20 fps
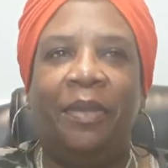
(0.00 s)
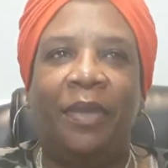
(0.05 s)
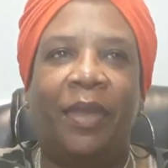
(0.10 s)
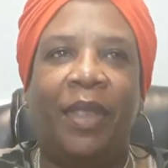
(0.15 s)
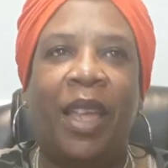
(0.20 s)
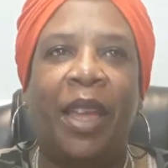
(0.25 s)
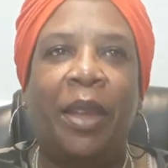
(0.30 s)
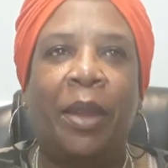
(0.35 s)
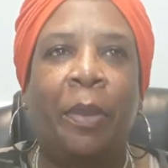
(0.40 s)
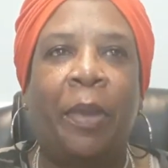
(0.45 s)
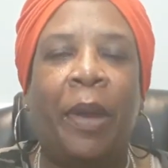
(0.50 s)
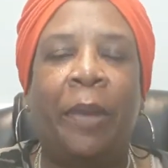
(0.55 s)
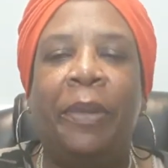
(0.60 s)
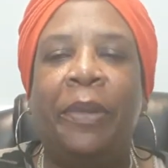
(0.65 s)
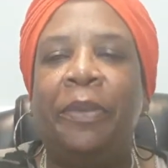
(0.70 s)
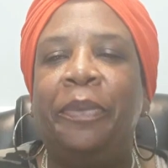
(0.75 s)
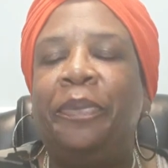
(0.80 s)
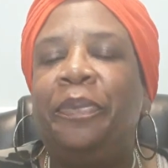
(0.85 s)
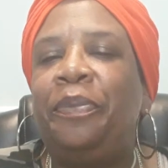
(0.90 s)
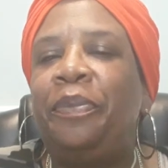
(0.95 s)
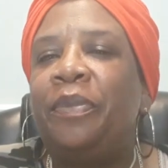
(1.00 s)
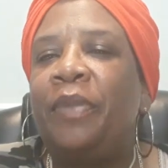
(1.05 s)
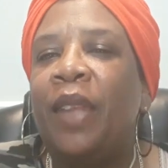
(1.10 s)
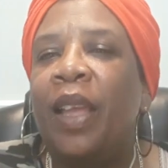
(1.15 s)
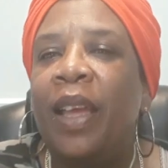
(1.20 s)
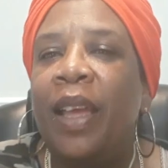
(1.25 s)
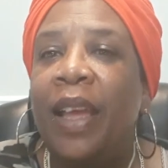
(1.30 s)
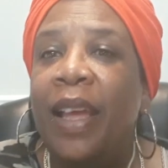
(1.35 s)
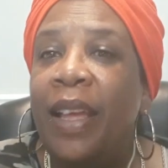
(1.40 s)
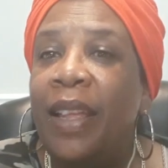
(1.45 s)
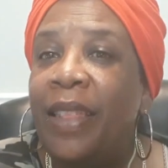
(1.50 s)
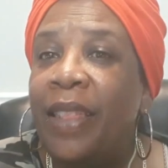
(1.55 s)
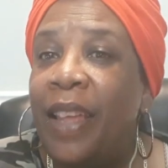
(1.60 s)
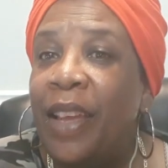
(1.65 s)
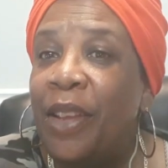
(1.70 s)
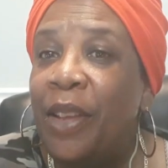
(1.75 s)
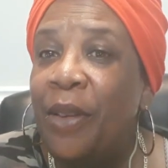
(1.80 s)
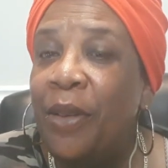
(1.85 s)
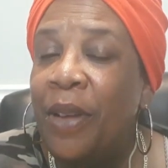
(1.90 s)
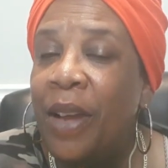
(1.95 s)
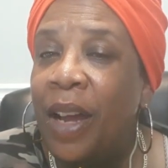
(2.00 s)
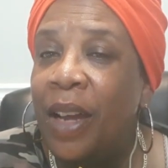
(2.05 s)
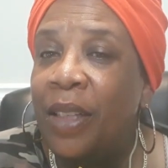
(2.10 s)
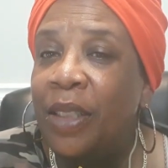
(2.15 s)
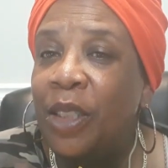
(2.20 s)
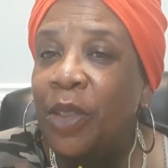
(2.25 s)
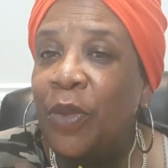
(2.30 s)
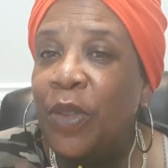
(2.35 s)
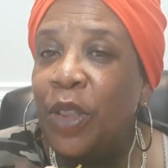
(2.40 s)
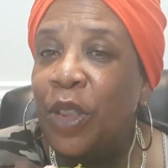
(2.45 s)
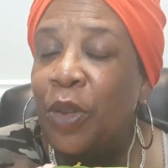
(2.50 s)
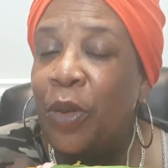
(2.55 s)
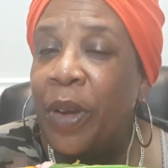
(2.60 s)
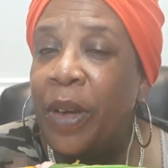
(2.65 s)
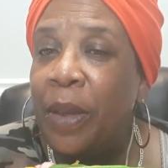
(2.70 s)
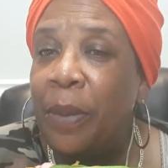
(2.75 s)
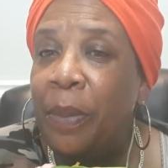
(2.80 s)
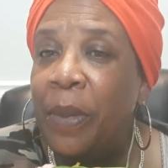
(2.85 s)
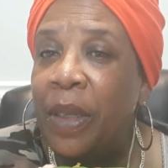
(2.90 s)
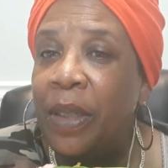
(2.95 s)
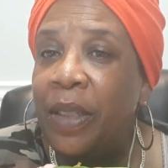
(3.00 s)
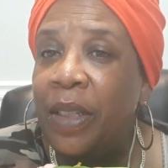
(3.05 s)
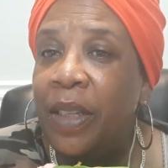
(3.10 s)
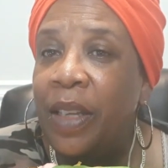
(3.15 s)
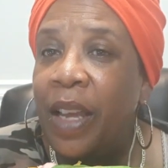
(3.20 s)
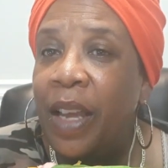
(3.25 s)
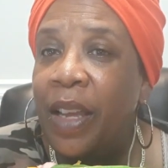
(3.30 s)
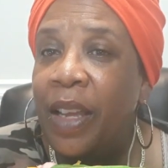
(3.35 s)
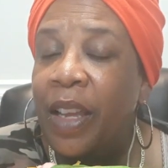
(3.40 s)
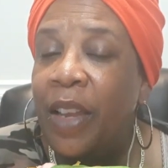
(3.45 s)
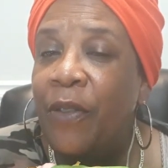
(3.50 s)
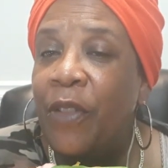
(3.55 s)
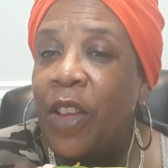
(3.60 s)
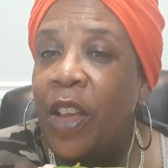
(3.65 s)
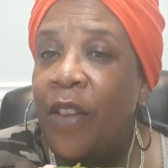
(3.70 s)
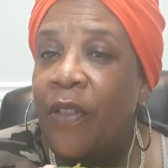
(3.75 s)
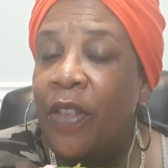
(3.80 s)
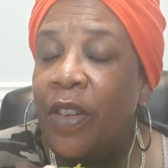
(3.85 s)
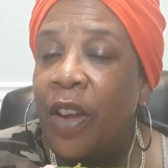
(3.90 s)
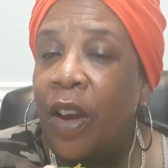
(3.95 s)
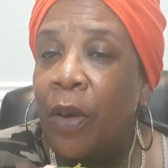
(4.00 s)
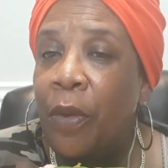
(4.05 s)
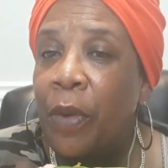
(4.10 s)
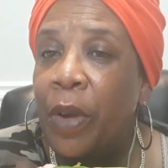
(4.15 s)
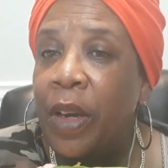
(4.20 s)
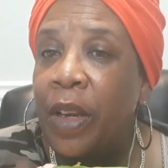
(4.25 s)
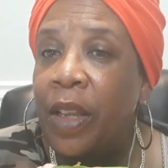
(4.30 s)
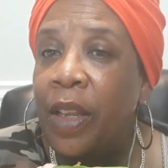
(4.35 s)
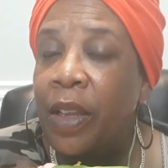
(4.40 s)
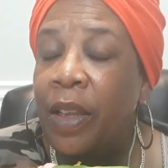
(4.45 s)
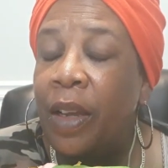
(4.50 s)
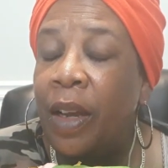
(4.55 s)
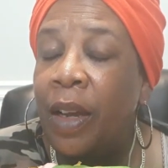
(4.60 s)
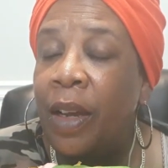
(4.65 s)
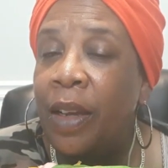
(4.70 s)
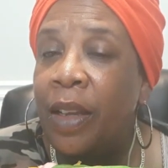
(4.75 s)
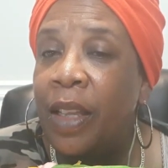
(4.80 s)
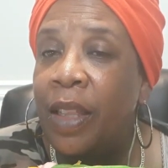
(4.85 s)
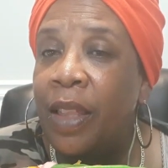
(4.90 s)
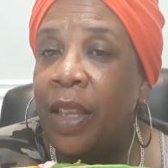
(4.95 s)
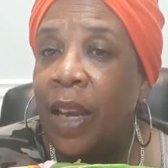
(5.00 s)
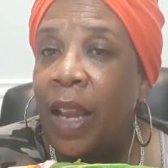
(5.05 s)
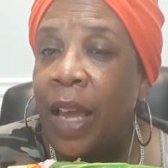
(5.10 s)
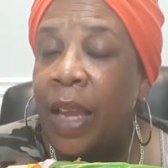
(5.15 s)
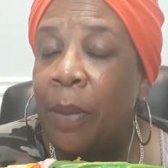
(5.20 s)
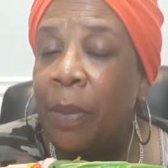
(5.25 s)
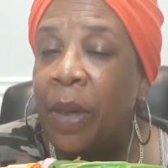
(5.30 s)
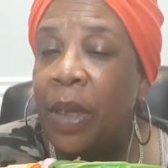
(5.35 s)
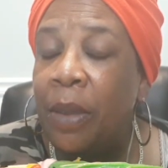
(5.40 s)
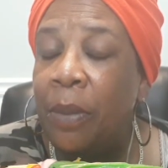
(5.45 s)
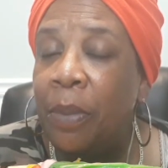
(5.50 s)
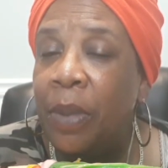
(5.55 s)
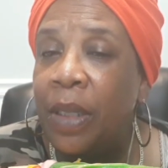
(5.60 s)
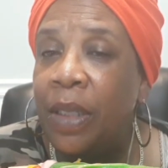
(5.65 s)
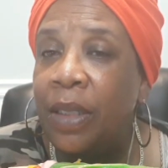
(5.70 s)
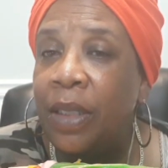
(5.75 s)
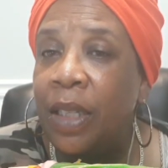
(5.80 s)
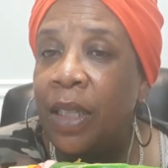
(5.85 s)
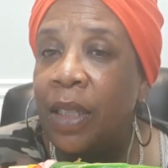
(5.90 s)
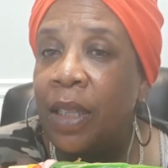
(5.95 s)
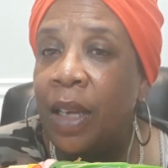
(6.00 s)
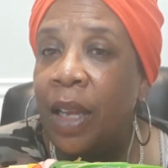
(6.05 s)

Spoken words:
Thank you, baby. Thank you guys for joining me today. If you haven't already hit the like button, please hit the